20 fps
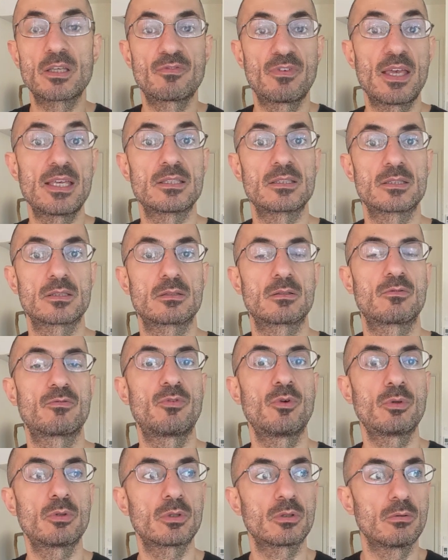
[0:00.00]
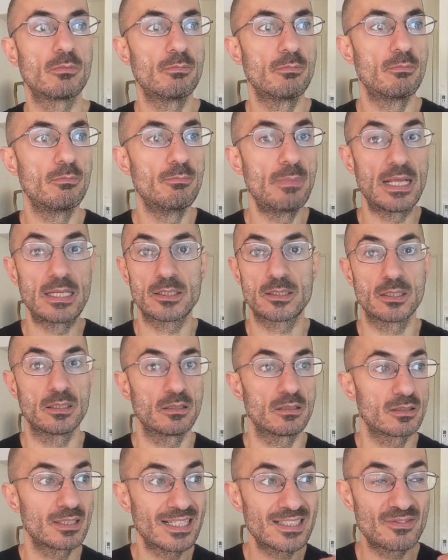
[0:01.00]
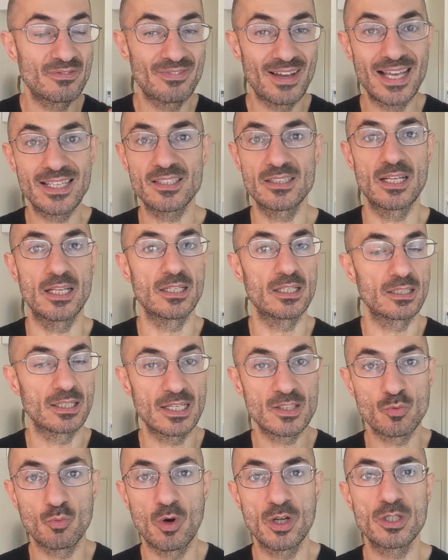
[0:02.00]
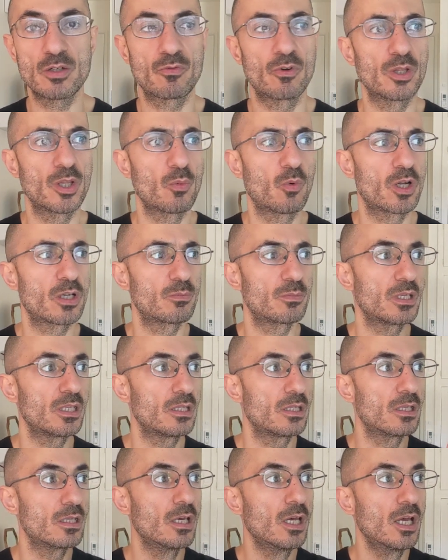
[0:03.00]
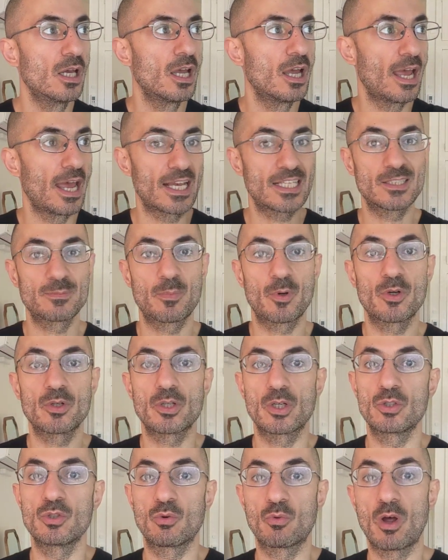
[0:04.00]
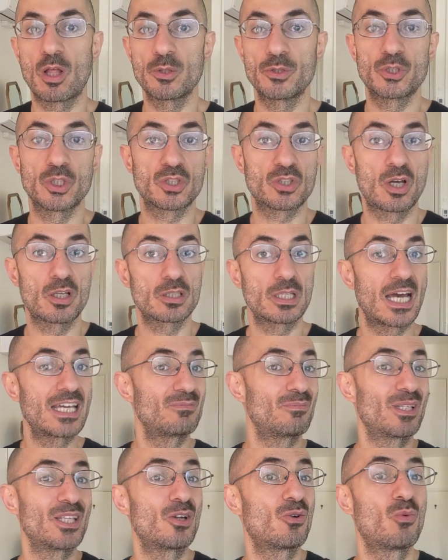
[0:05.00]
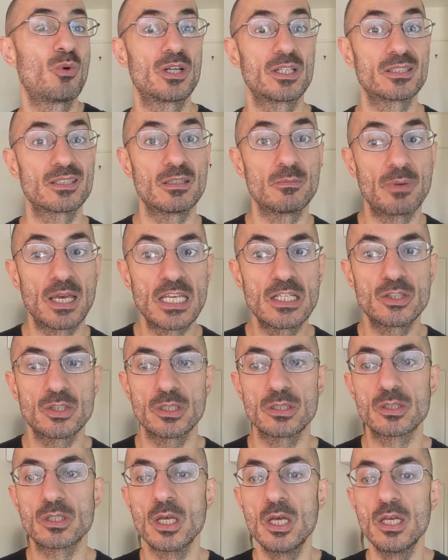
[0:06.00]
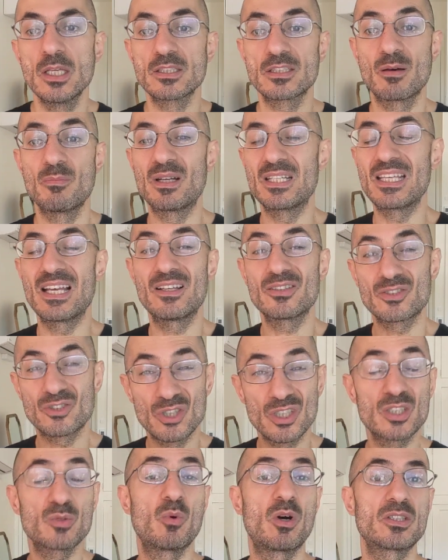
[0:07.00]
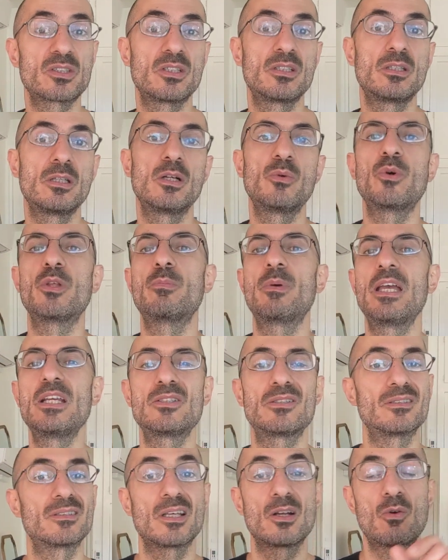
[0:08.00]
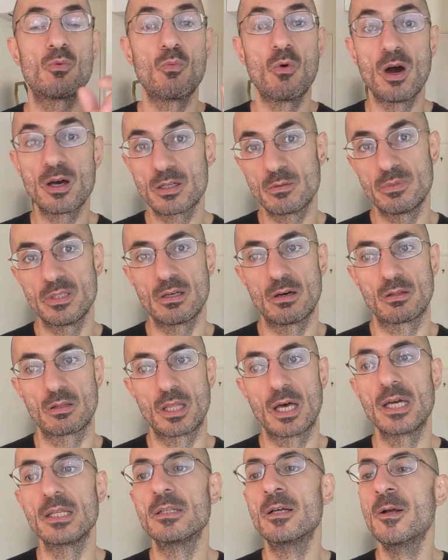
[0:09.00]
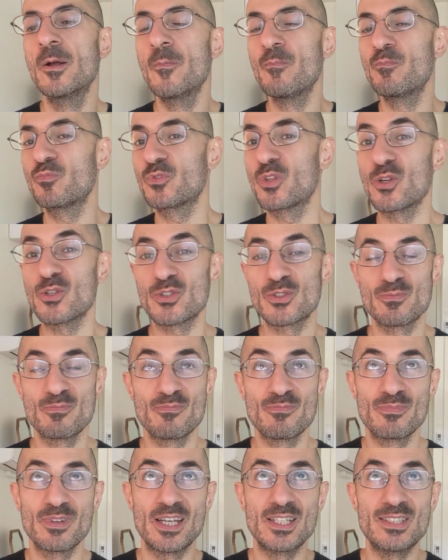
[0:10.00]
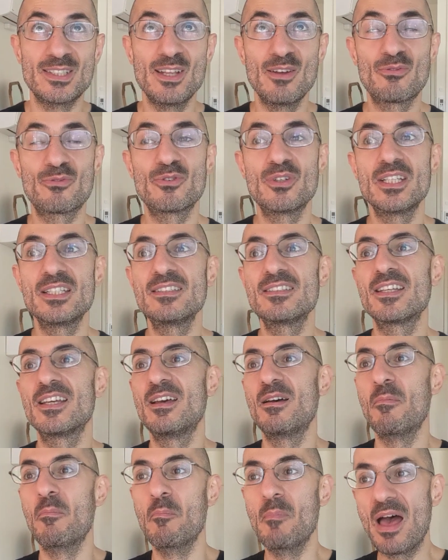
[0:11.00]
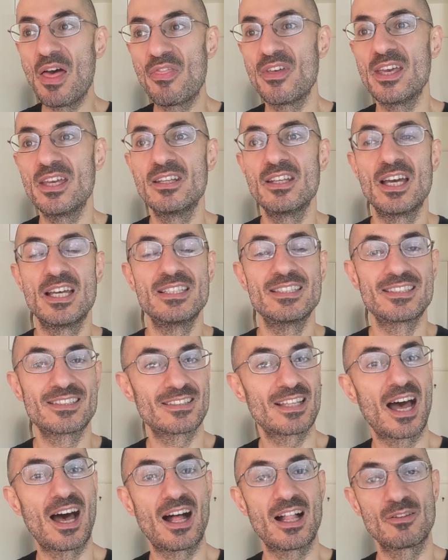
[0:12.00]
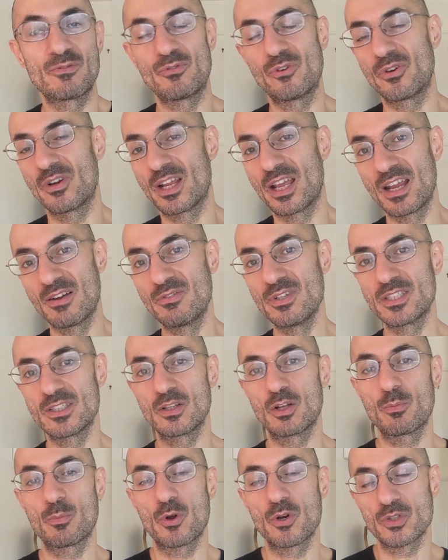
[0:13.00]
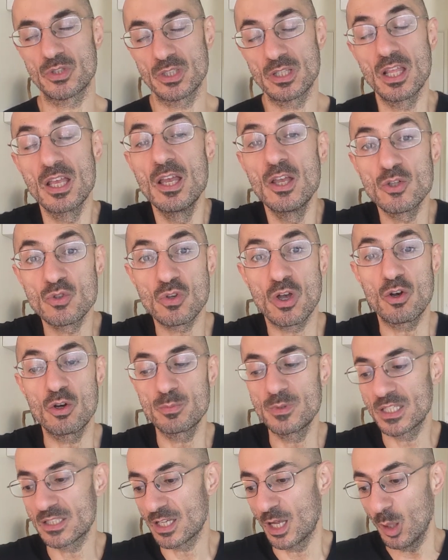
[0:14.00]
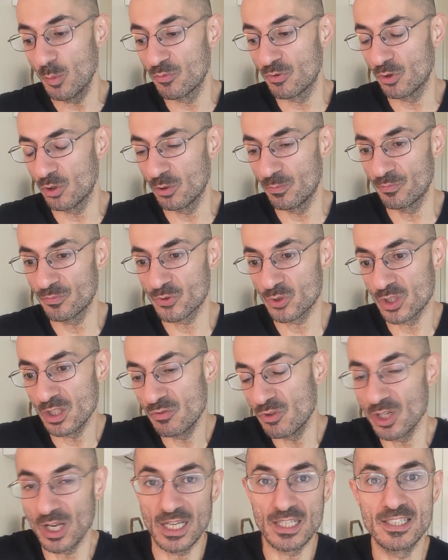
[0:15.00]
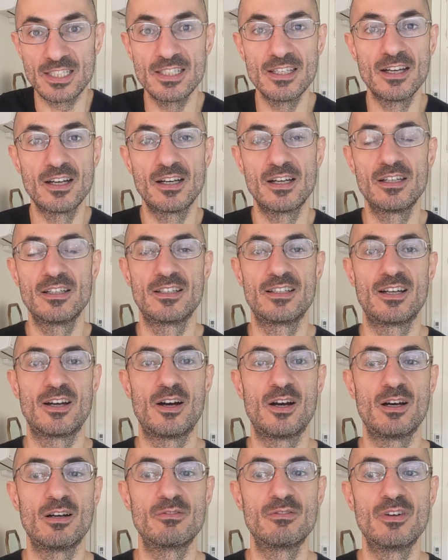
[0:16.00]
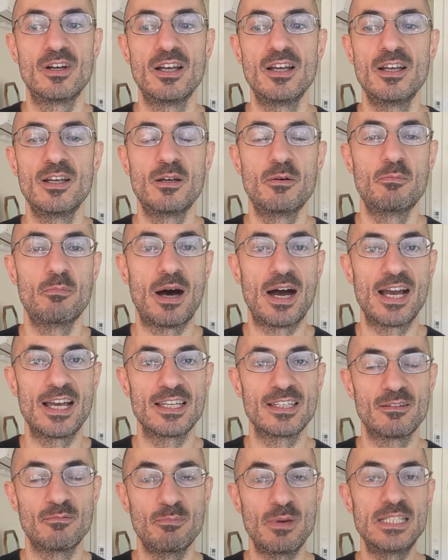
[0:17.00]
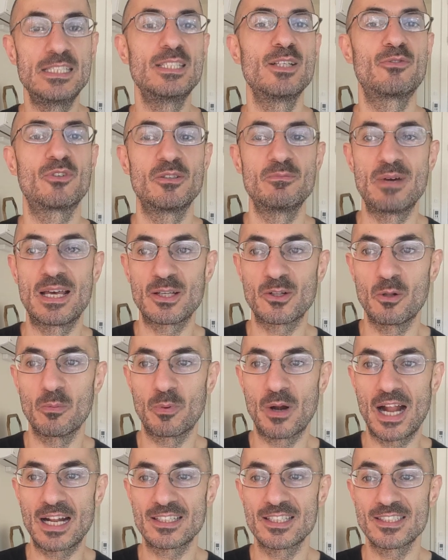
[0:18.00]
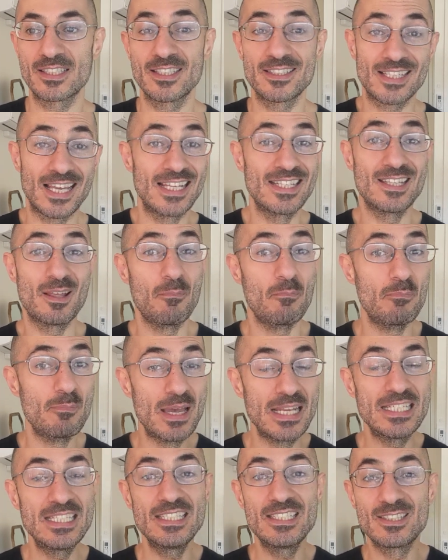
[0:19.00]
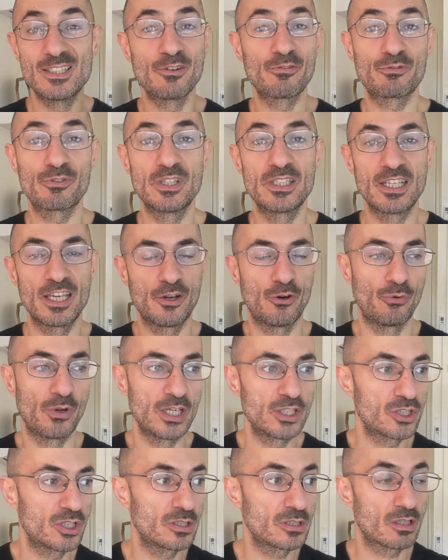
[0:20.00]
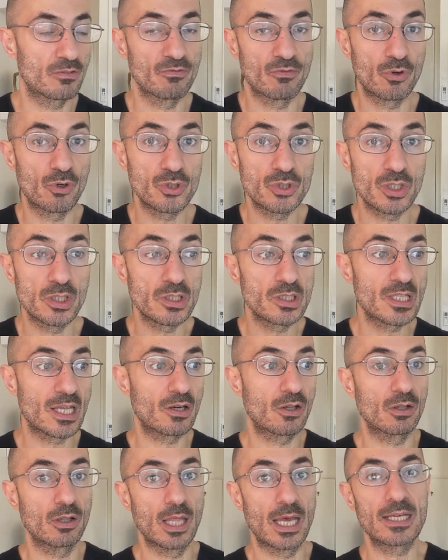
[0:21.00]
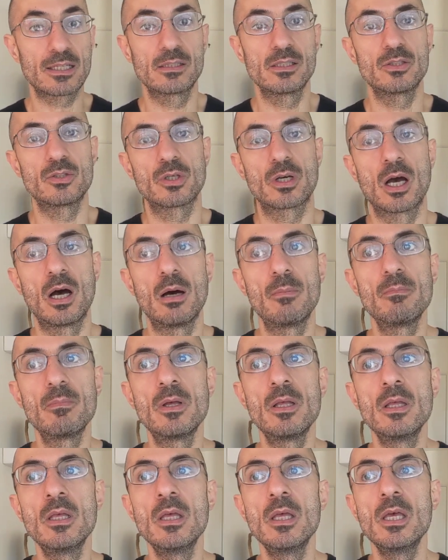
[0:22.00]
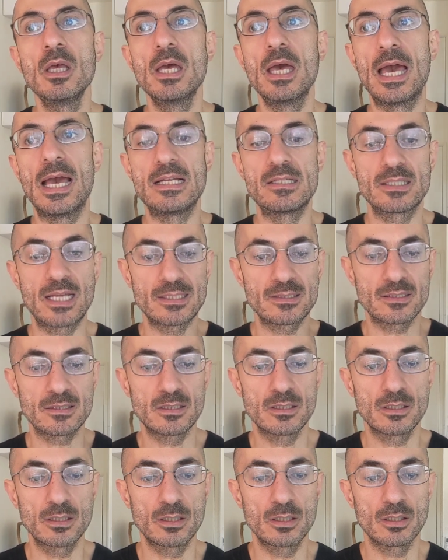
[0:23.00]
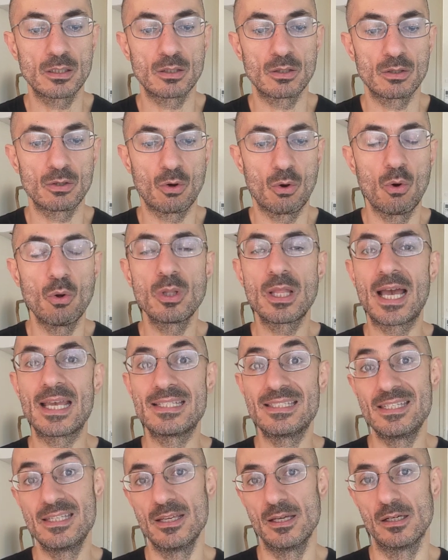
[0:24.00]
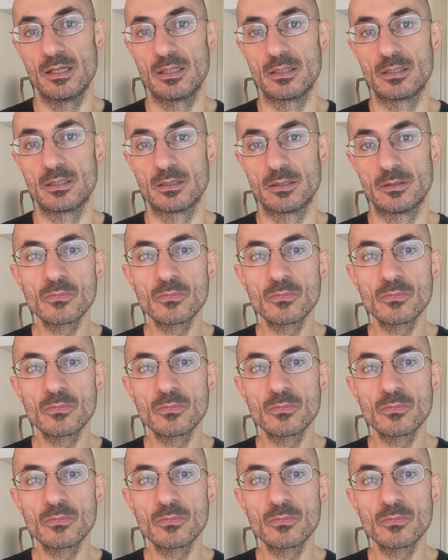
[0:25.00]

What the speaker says: face for medicine. That's fascinating. That's wonderful. They want to be the expert urologist online, but they don't want to see patients. Somebody else just wants to deal with patients. They don't want to be online. There's a different method and style for every single person. So I hope that's helpful to give you an idea of my many different medical practices and the many different iterations and versions that are likely to come. And that's the whole idea.